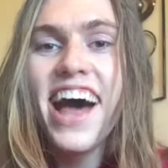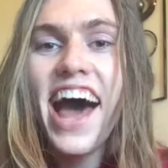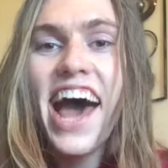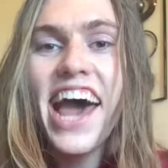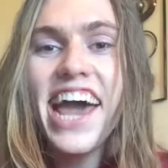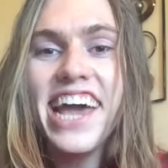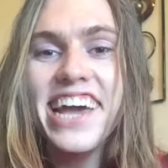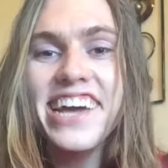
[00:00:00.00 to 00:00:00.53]

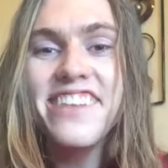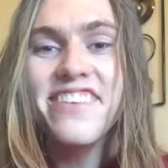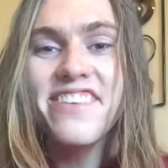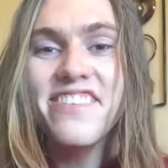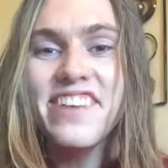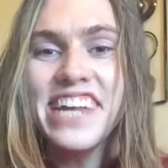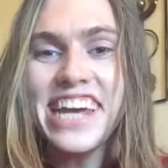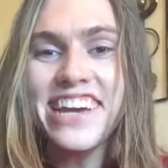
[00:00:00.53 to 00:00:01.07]
Hi, it's
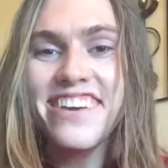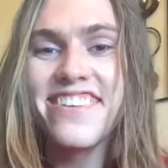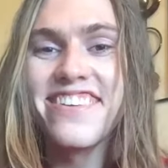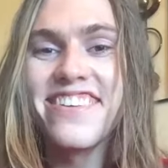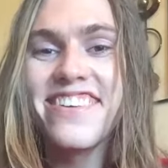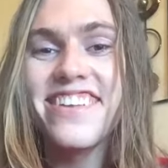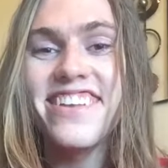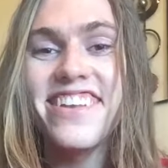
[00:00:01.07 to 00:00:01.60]

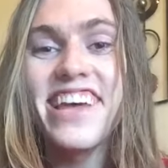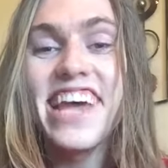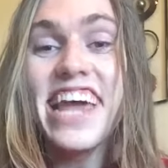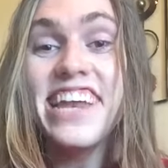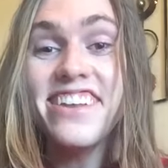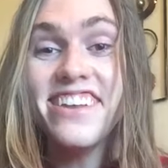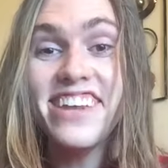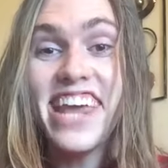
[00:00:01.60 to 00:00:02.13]
Phoenix,
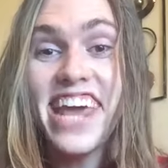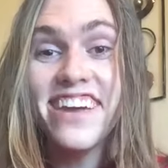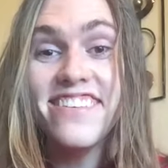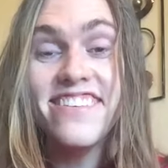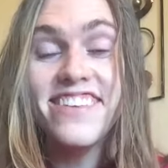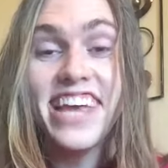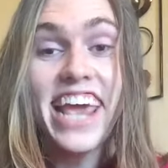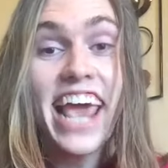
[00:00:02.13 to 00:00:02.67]
and today
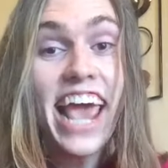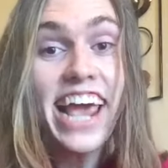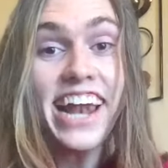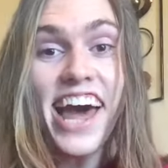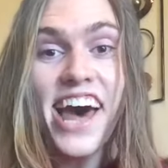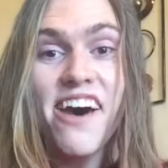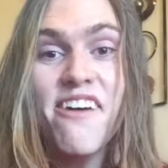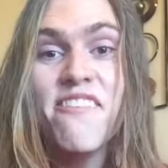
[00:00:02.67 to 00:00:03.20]
is day
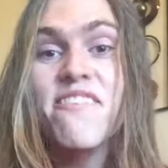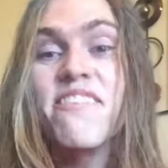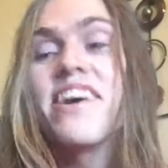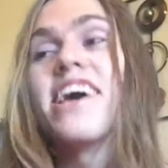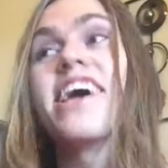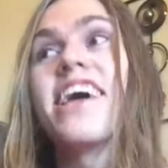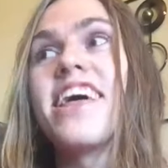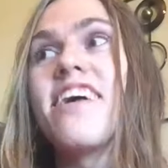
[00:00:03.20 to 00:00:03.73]
8 of
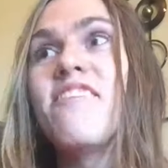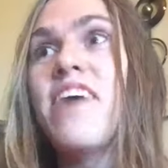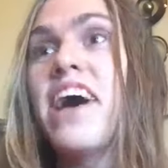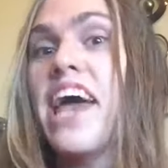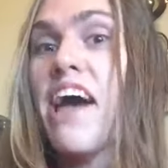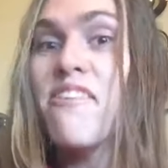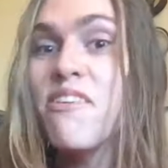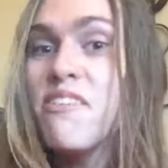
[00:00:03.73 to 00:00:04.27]
my
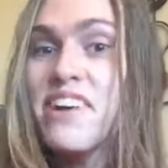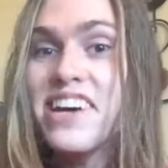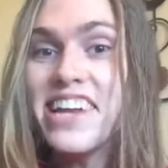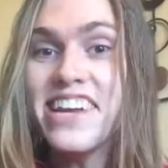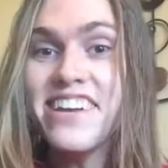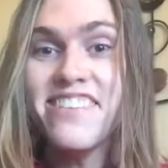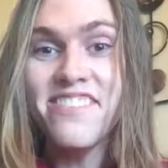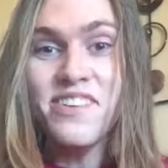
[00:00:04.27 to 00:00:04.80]
Everyone
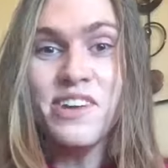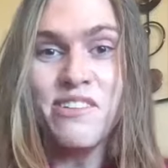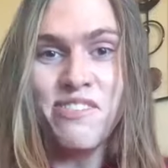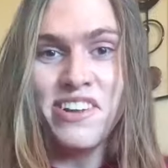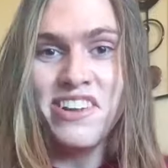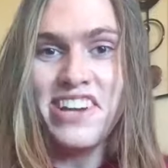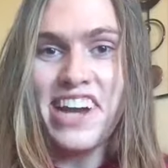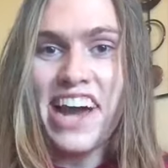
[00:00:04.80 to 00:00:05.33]
is
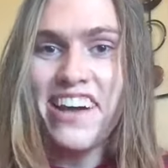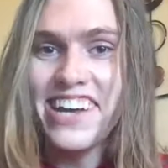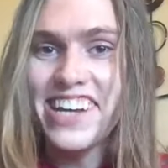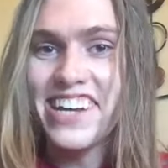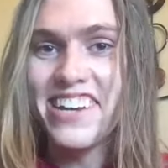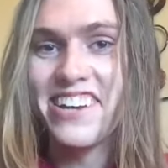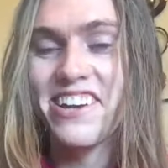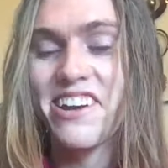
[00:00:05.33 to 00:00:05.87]
Beautiful
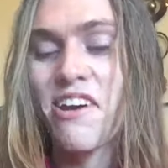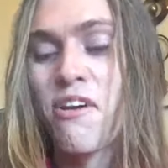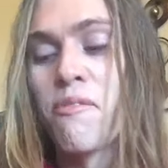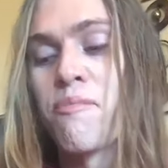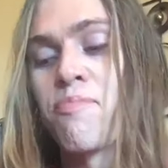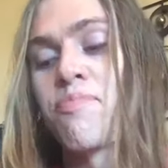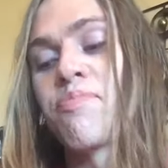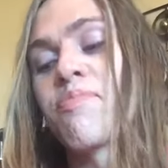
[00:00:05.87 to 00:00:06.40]
challenge.
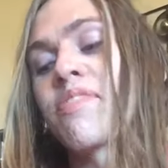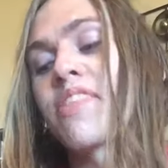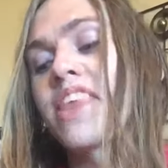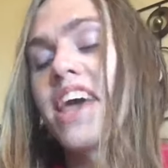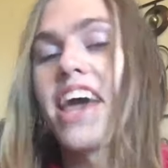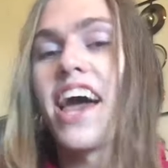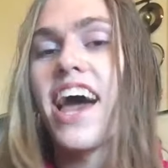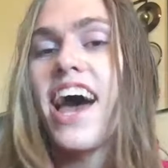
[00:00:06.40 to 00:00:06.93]

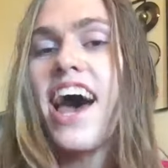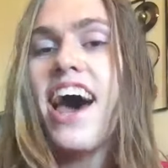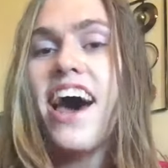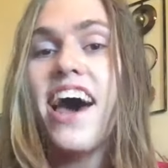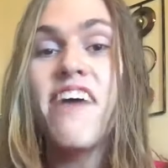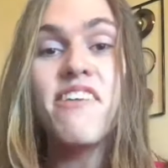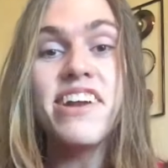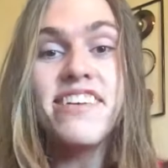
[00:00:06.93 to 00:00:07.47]

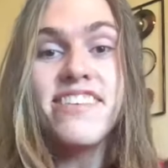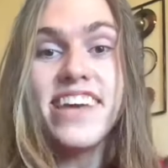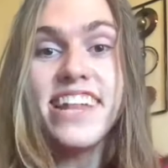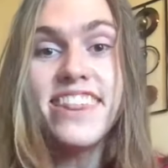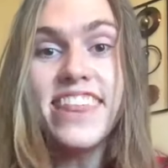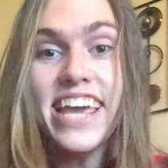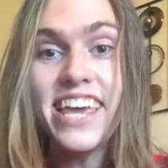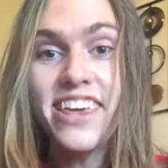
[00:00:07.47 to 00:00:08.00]
I want to say
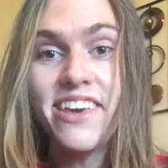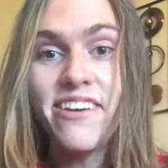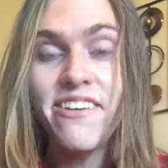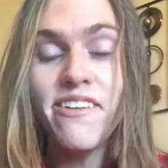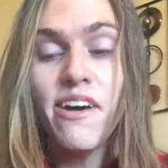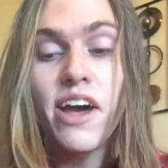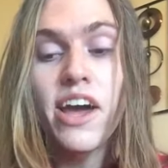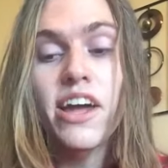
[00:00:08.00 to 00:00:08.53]
thank
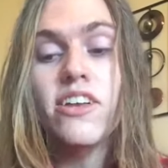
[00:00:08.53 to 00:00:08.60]
you